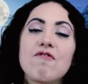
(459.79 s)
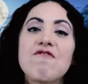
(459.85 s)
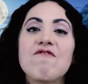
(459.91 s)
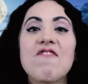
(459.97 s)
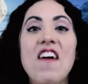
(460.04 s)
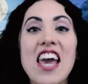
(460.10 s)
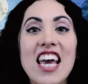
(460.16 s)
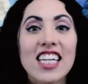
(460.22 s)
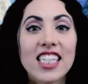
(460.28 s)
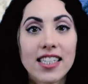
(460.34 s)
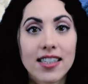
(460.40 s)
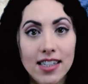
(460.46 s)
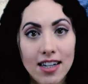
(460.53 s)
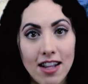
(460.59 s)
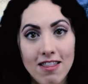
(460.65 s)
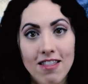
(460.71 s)

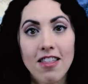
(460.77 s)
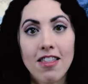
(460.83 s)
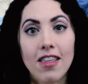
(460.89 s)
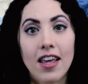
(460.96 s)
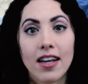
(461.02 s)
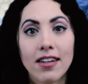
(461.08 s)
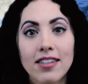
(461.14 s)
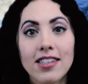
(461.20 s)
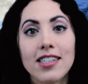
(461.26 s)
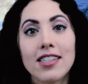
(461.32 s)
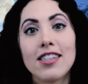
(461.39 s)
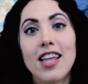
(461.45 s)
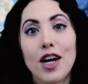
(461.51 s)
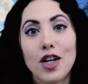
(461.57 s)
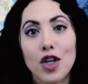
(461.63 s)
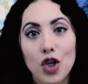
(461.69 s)
face the things
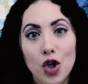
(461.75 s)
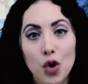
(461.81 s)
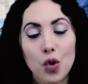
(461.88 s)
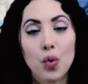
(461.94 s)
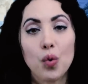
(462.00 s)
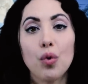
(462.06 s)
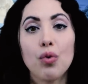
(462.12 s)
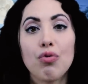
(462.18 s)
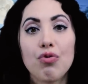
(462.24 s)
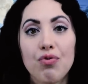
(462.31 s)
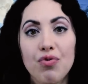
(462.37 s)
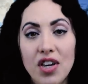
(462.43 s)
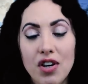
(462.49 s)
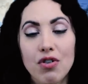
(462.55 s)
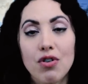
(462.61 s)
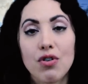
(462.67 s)
that you
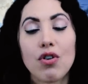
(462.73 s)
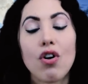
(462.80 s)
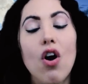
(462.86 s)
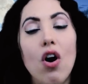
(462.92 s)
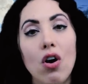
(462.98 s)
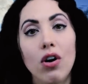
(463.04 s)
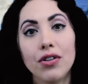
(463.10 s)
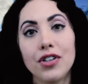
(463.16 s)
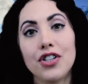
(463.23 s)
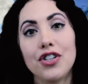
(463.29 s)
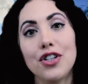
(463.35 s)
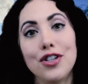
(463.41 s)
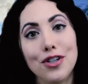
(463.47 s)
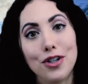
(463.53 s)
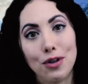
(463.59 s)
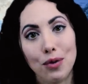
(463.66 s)
feel called
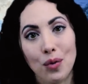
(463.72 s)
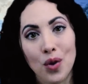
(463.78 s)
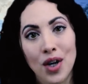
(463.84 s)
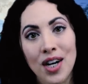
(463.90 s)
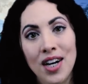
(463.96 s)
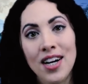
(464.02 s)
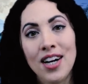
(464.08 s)
to do.